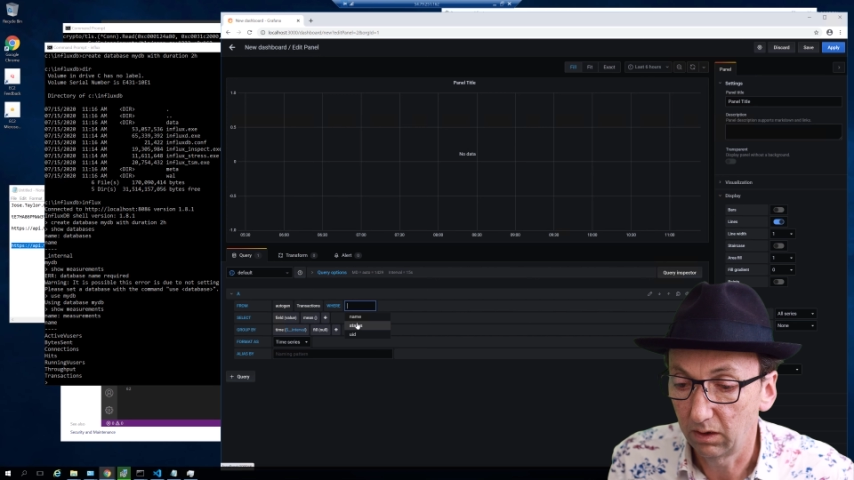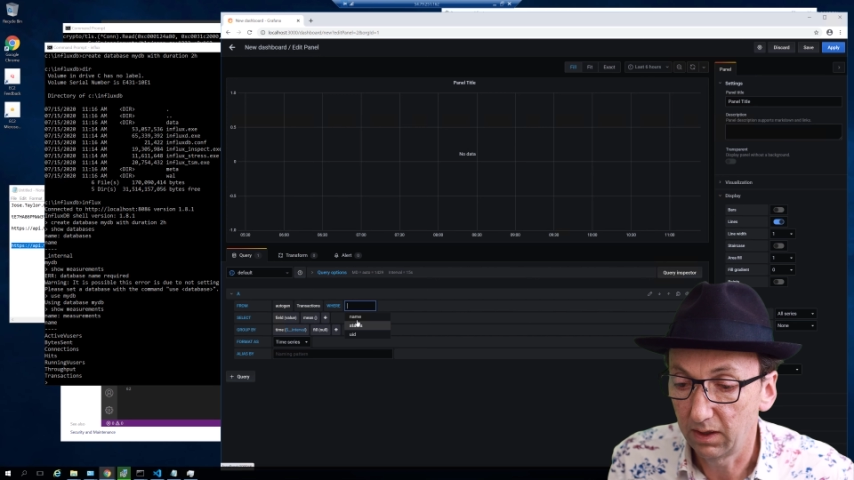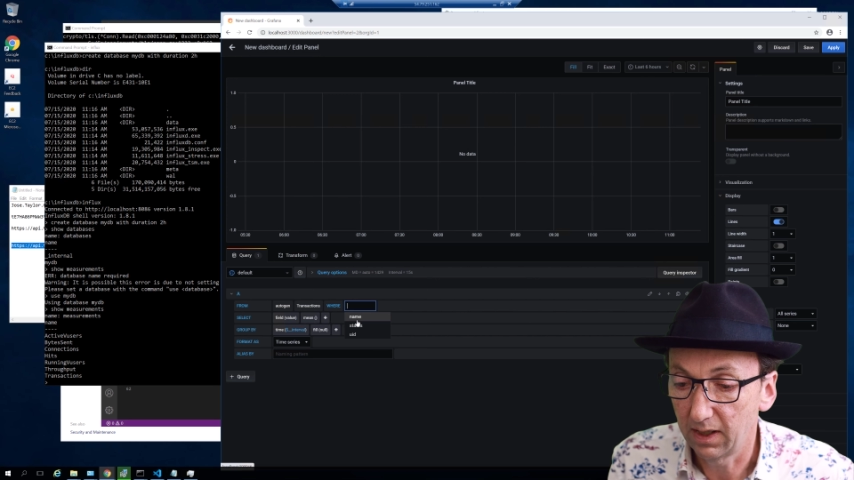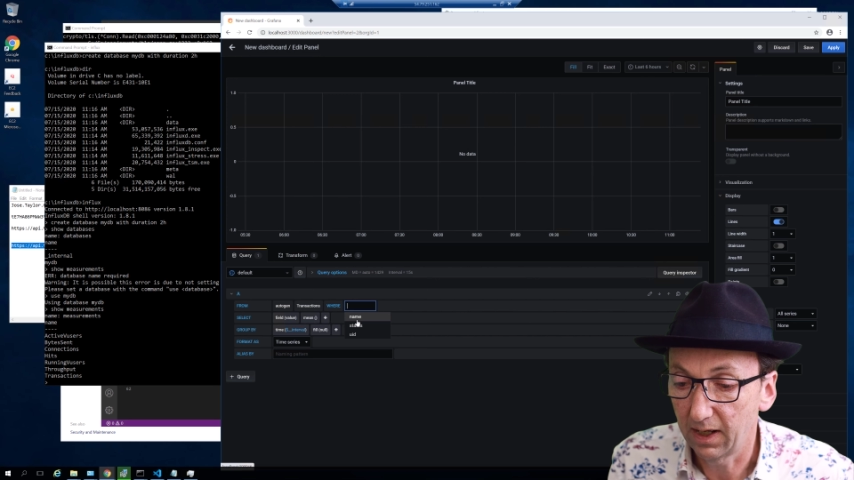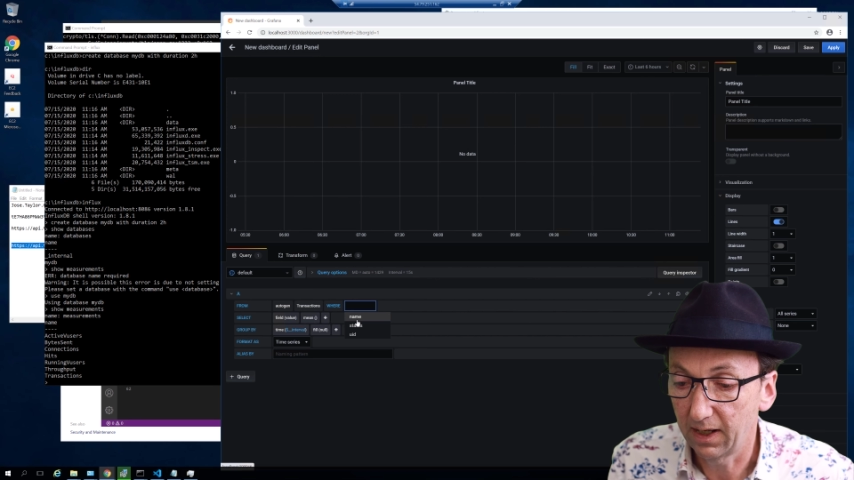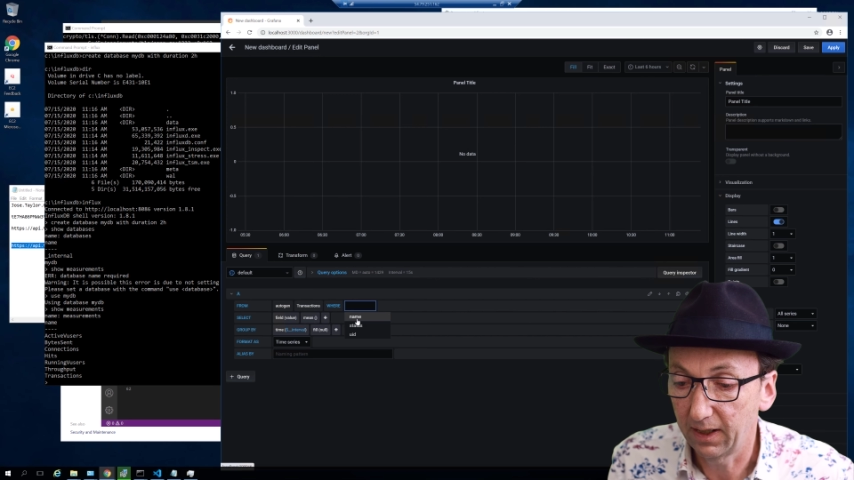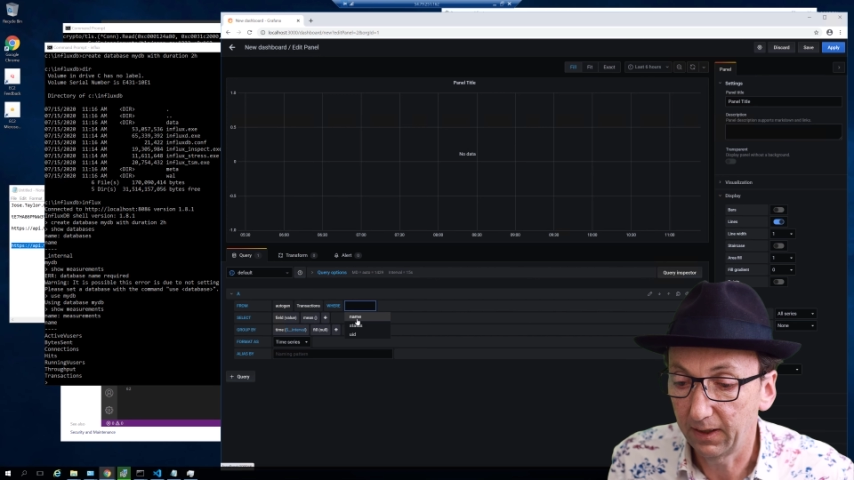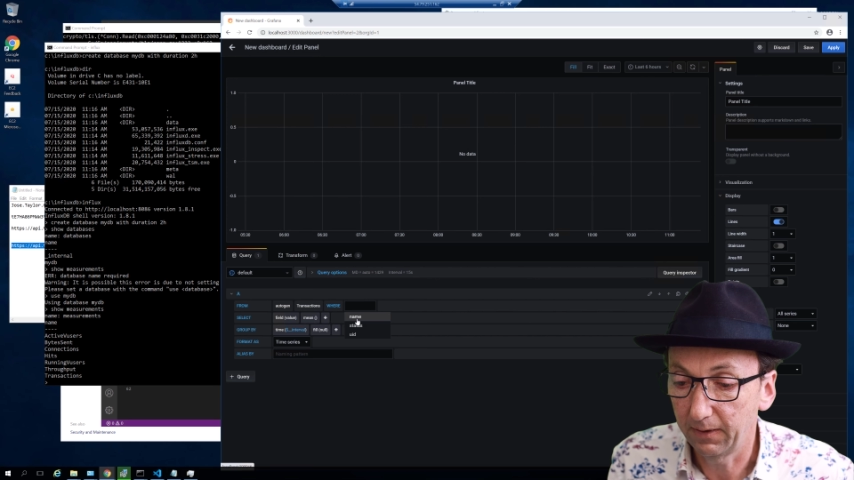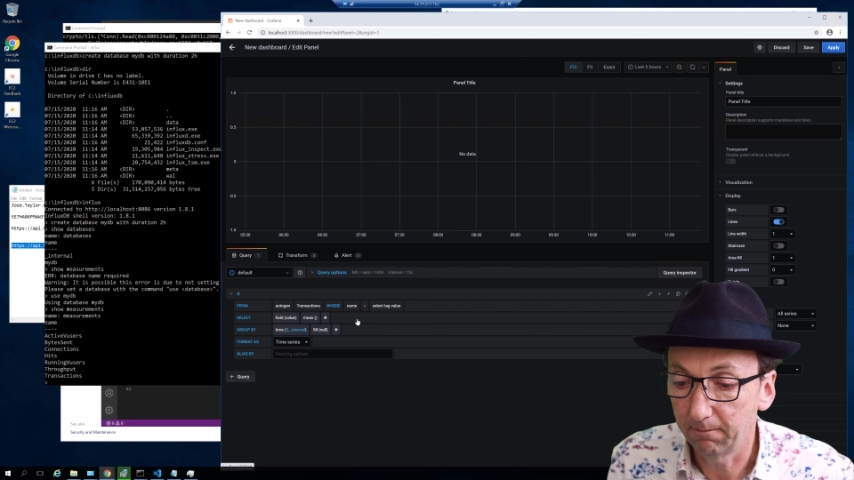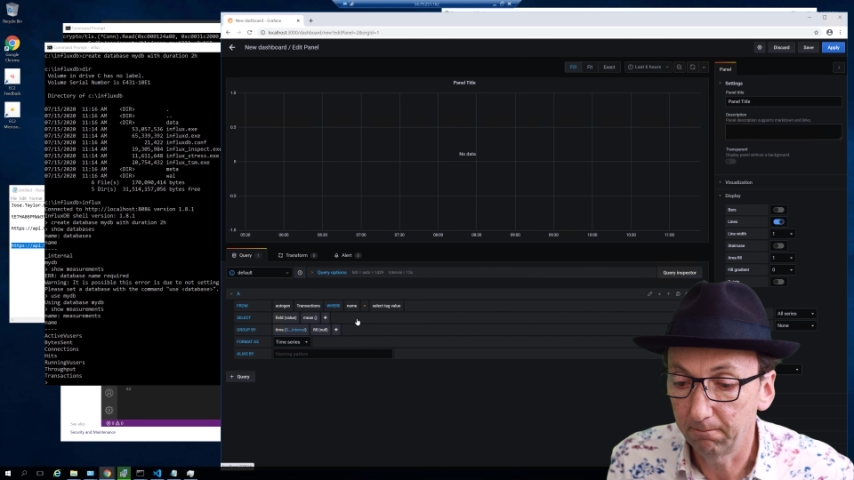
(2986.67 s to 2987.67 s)

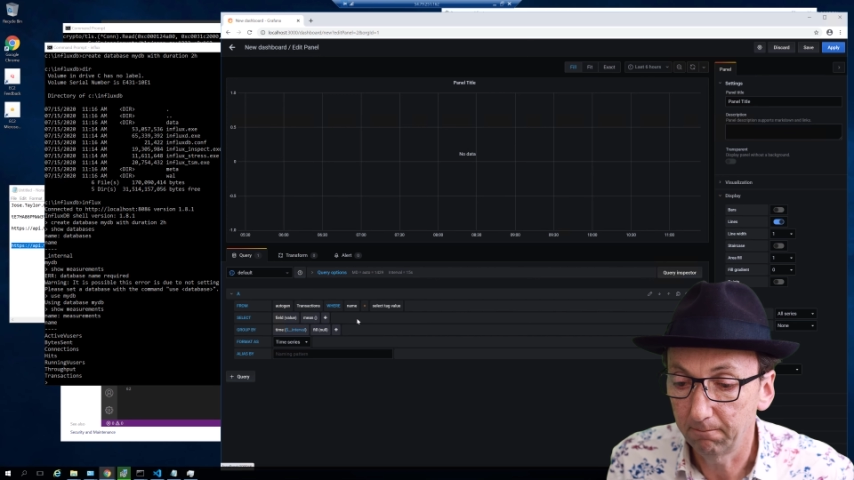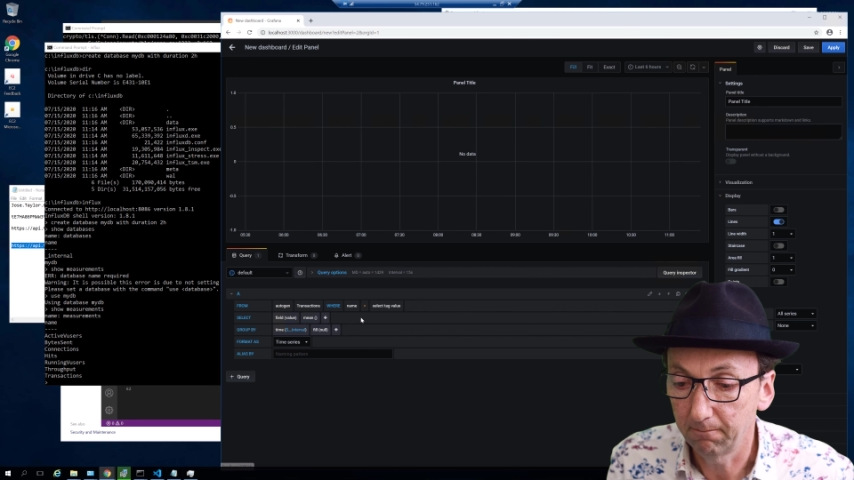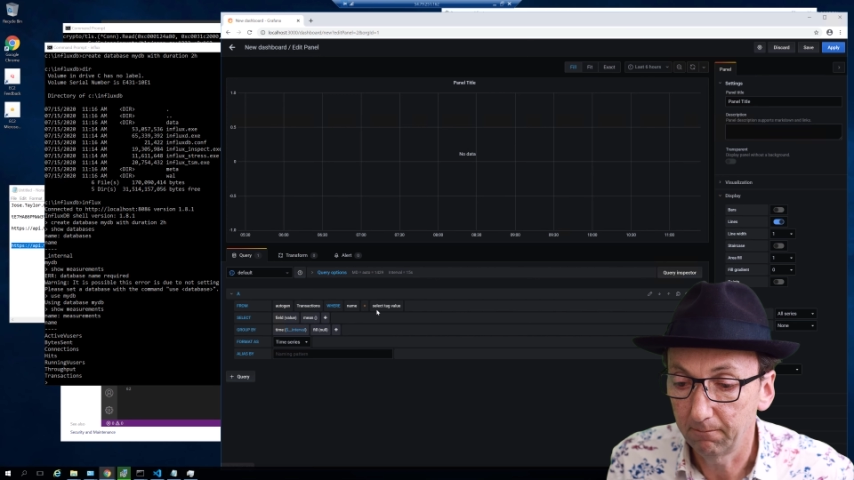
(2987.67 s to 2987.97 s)
name,